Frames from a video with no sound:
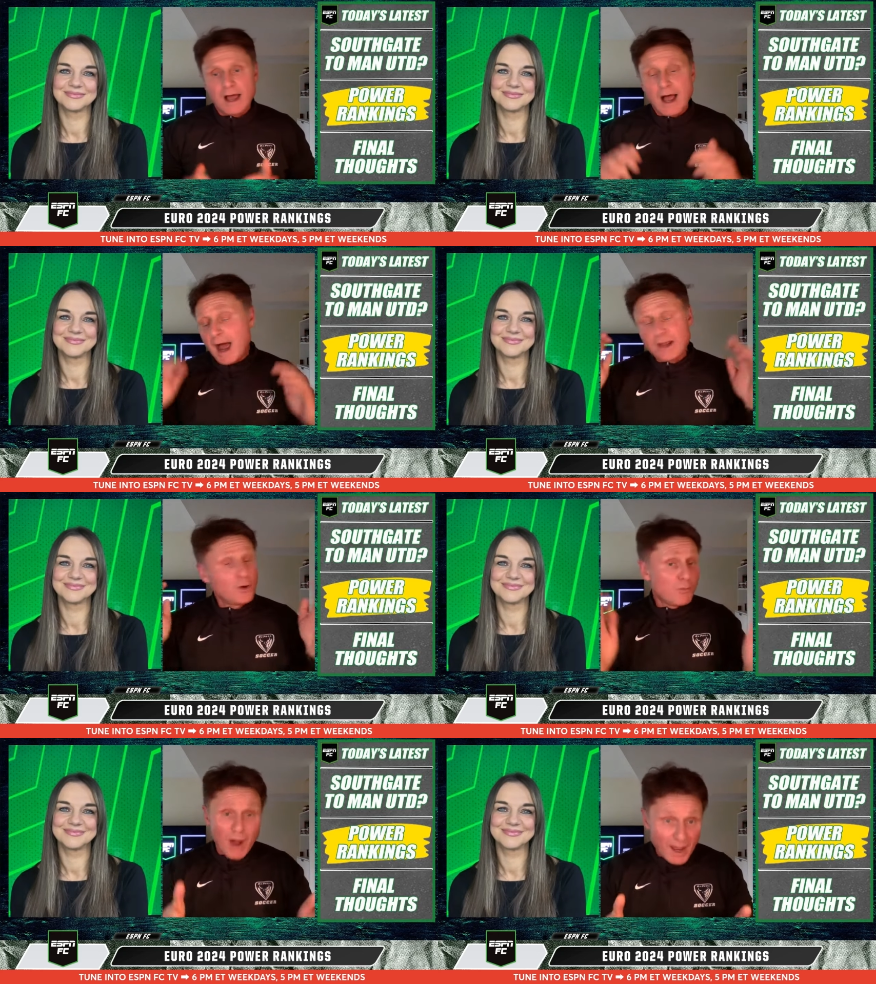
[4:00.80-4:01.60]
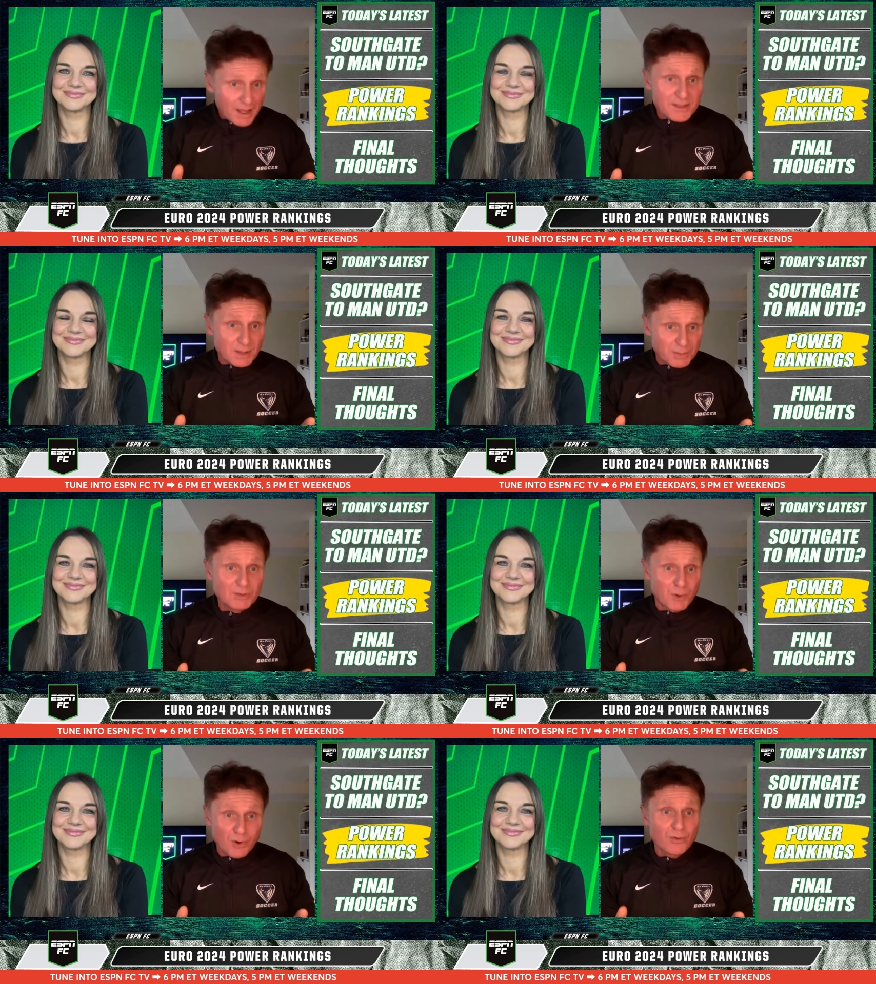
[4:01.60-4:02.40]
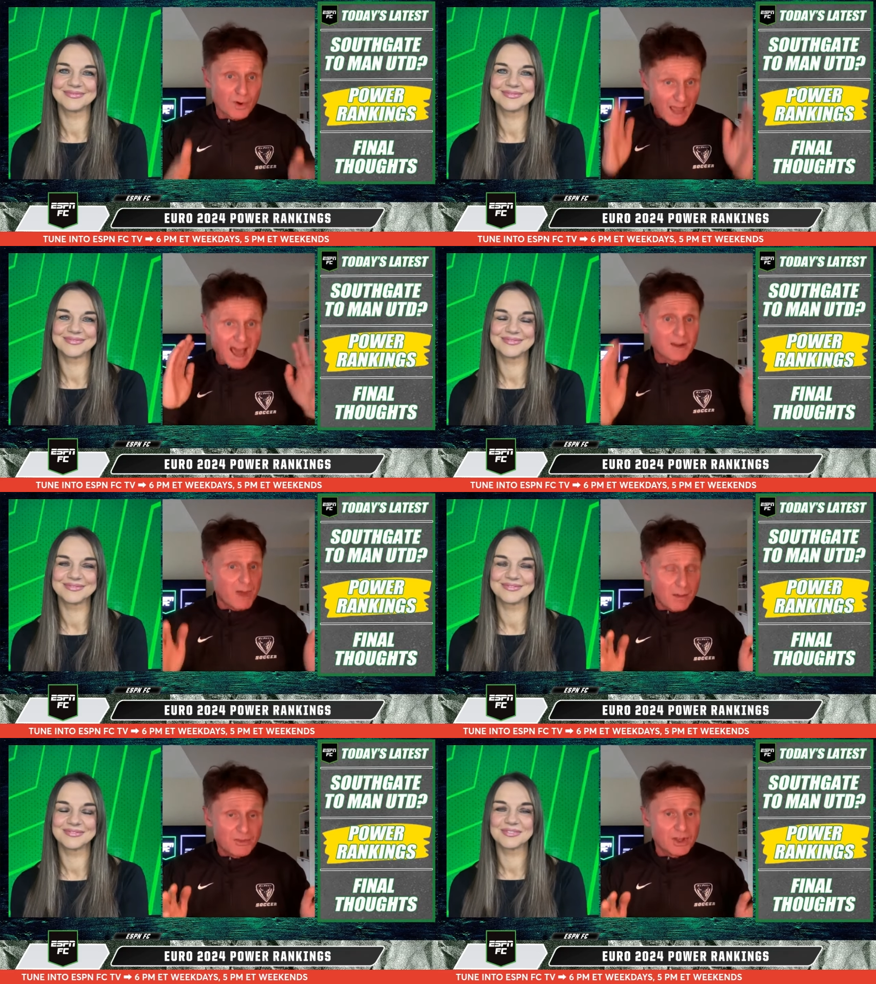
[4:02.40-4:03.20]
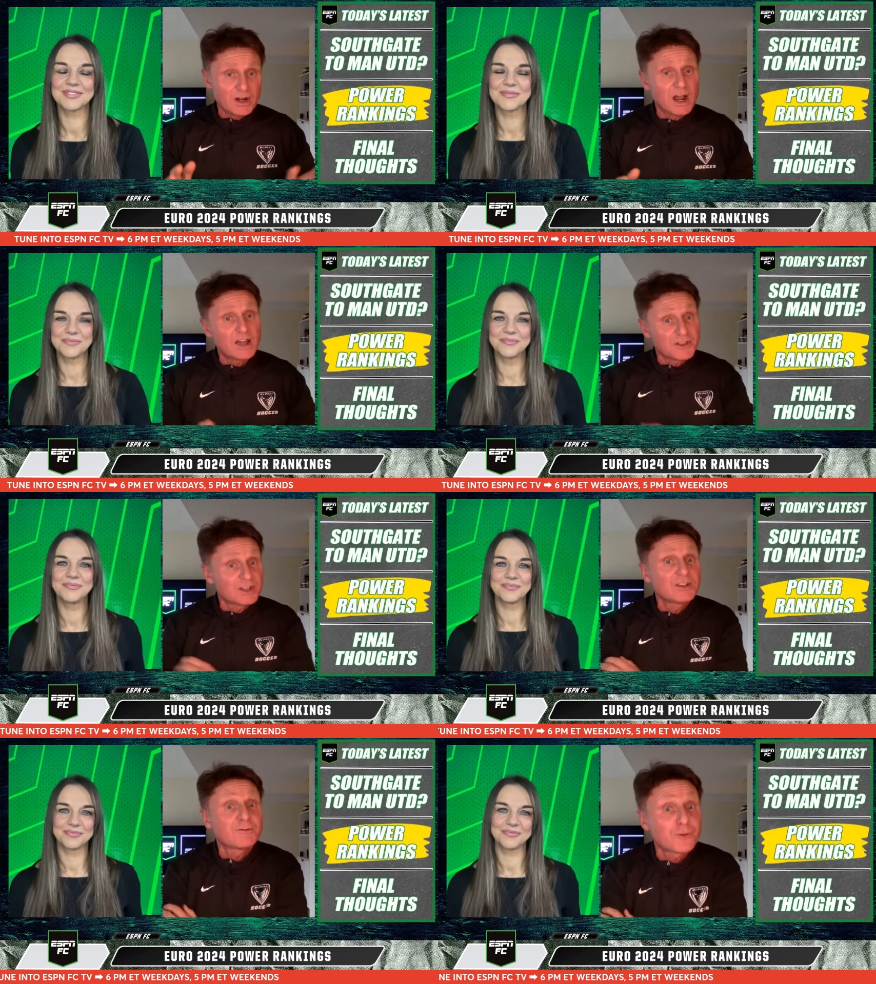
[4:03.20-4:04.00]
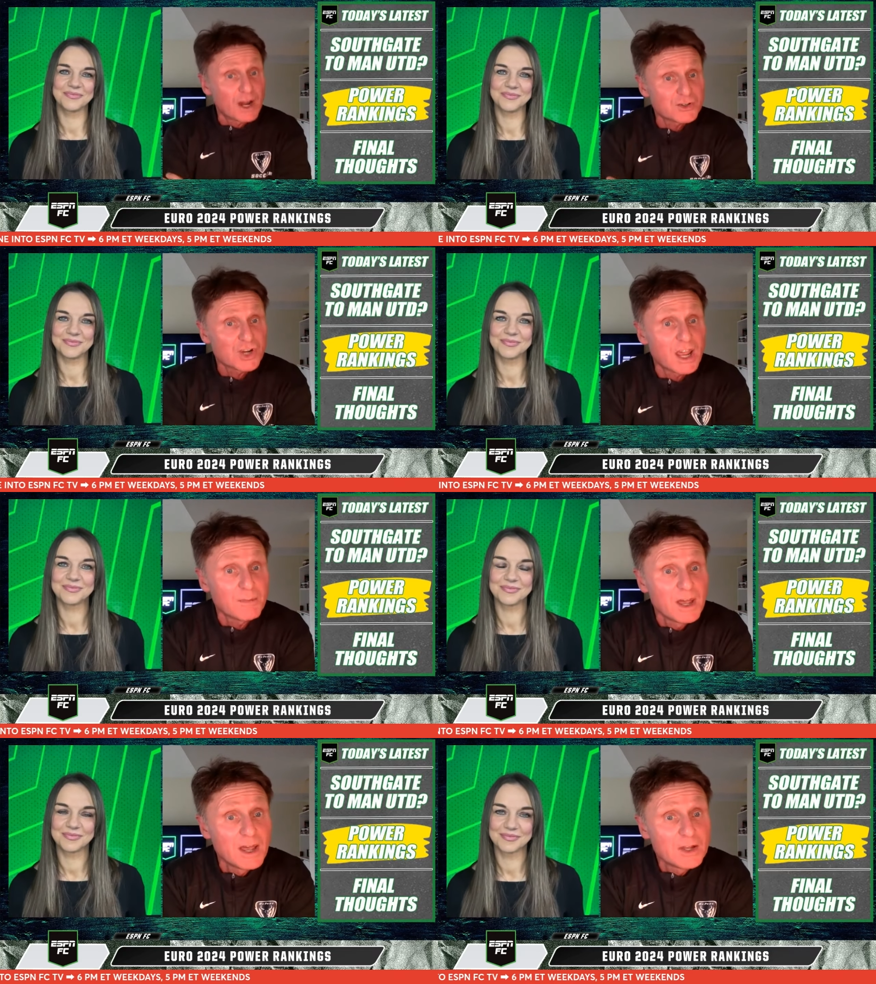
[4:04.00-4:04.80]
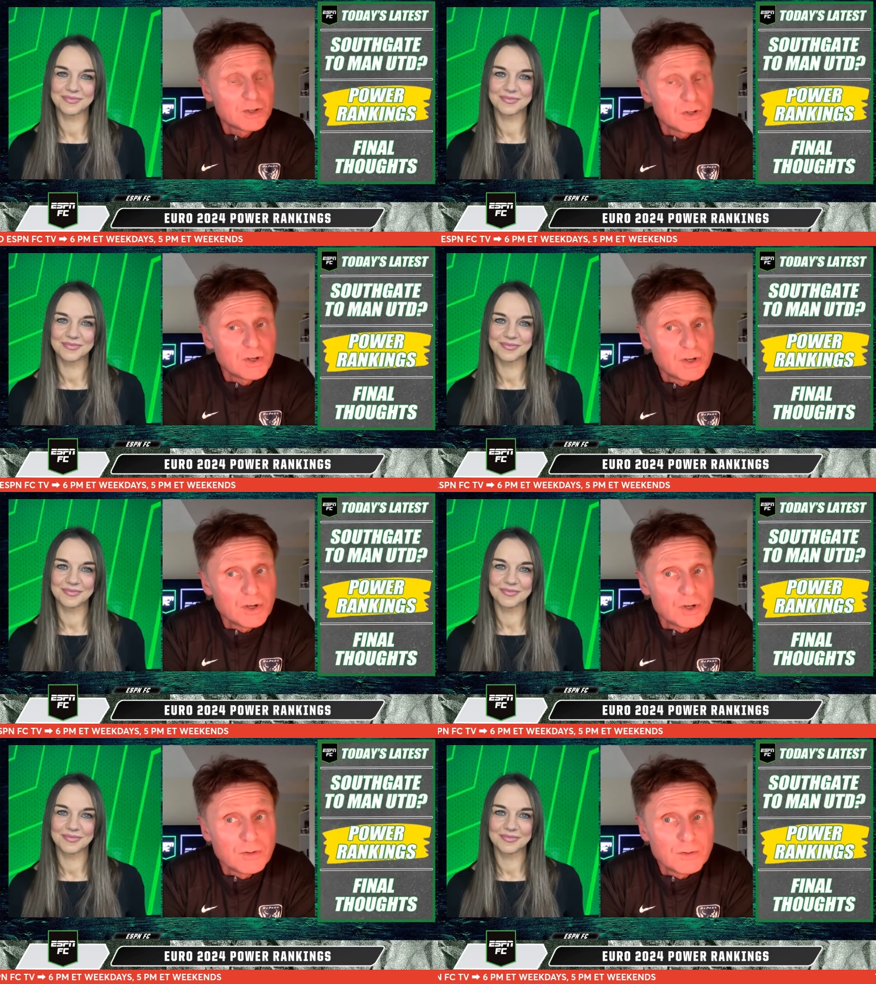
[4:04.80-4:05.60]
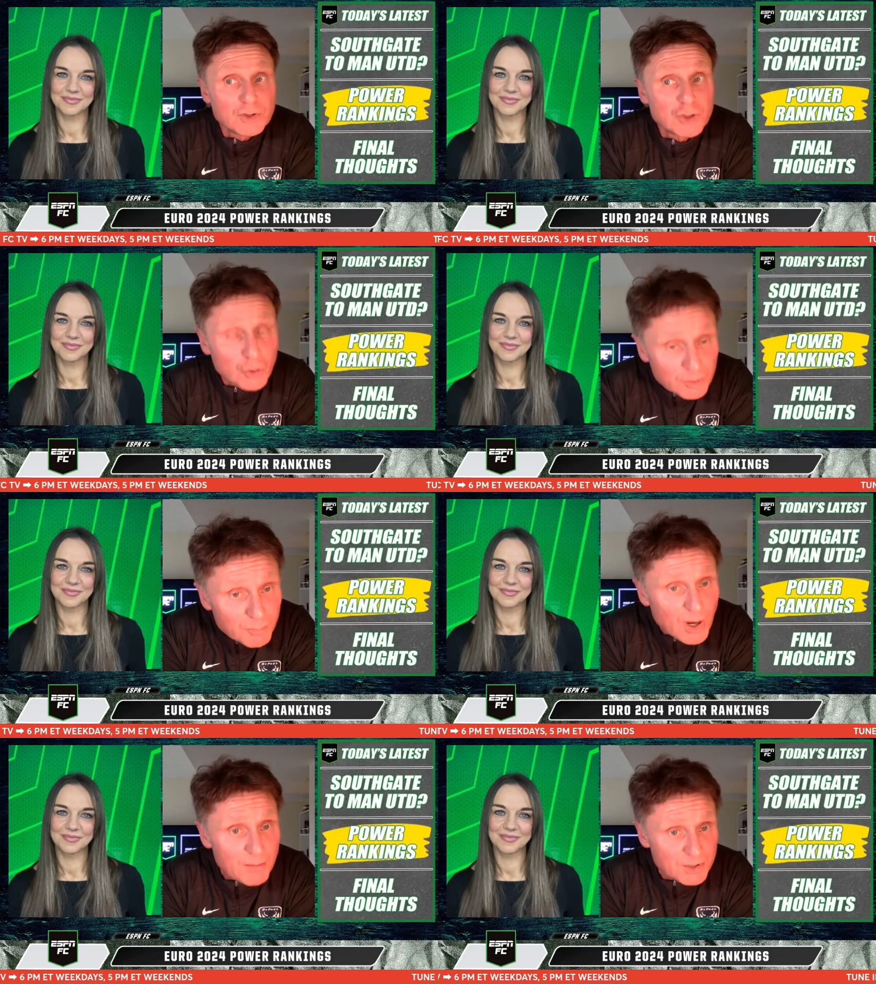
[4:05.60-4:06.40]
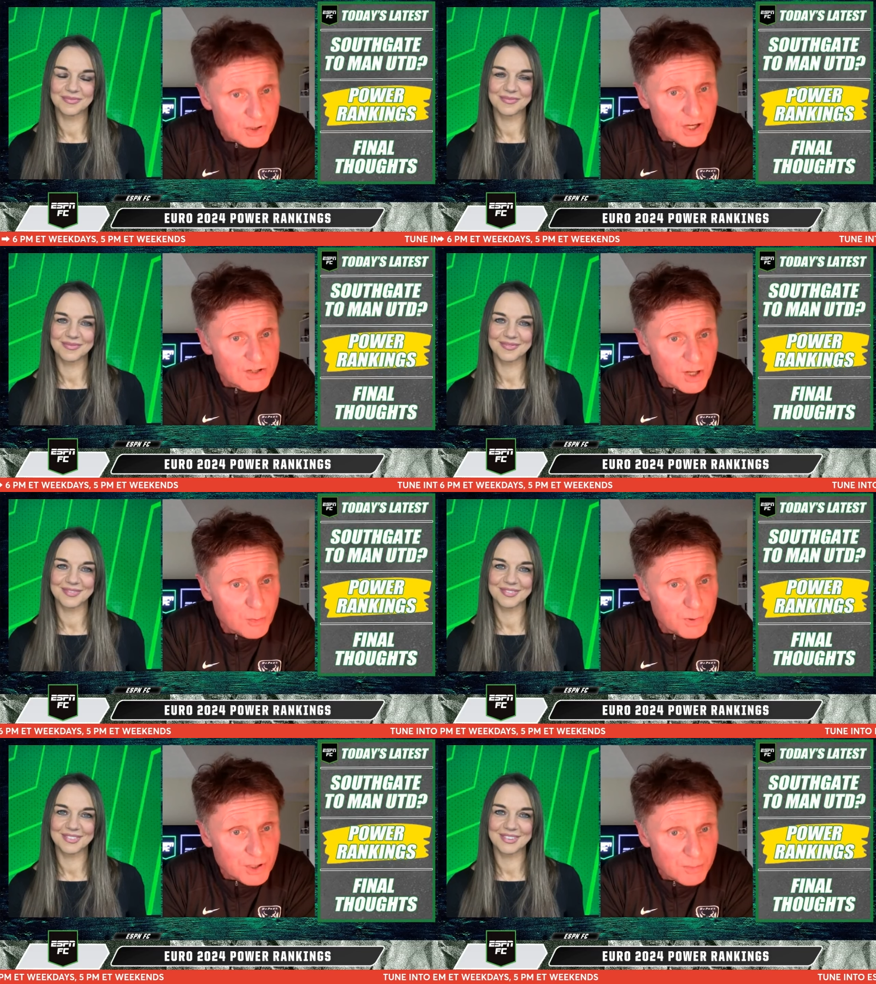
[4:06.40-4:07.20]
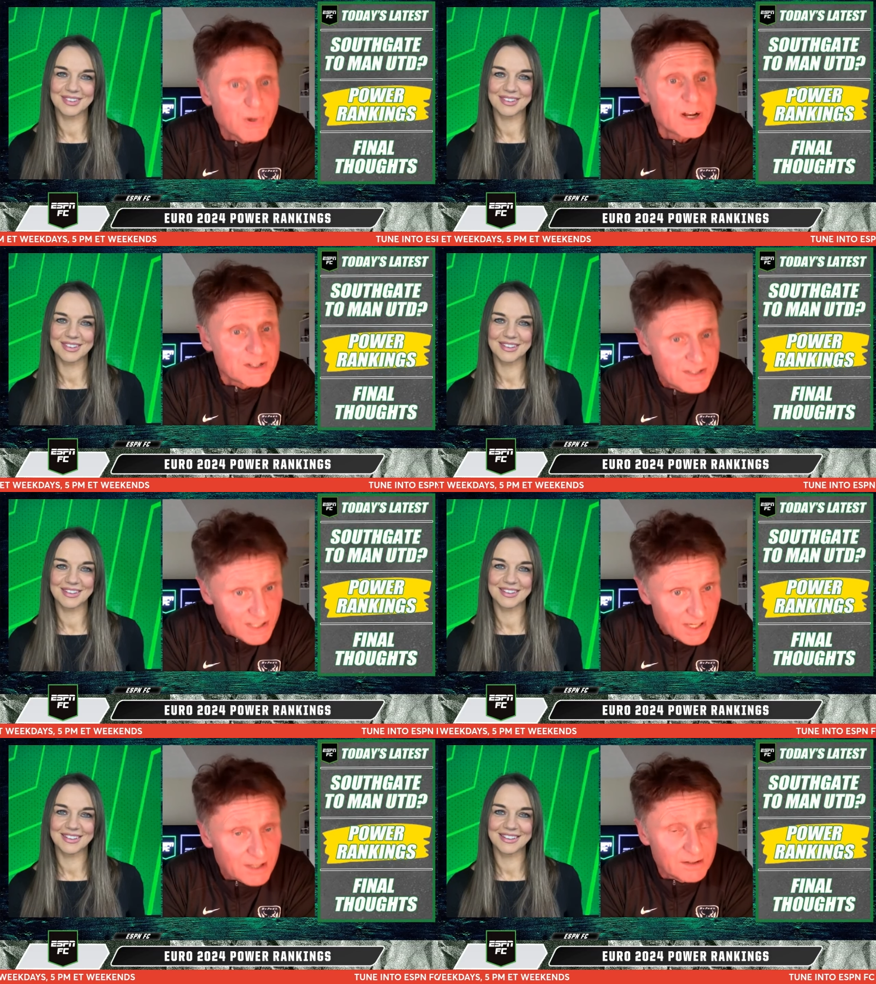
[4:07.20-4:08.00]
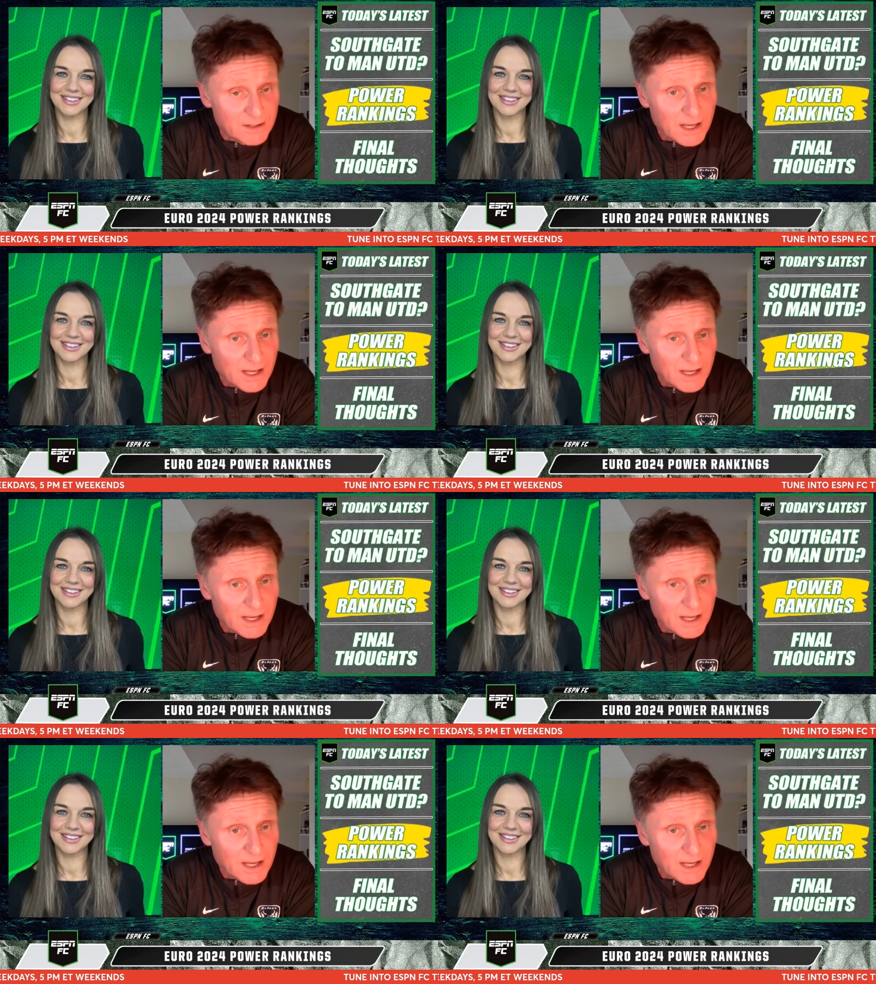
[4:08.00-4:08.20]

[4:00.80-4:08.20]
Speaker 1: I don't buy it that people had him up there. I think the French game shouldn't probably change their opinion, but it did.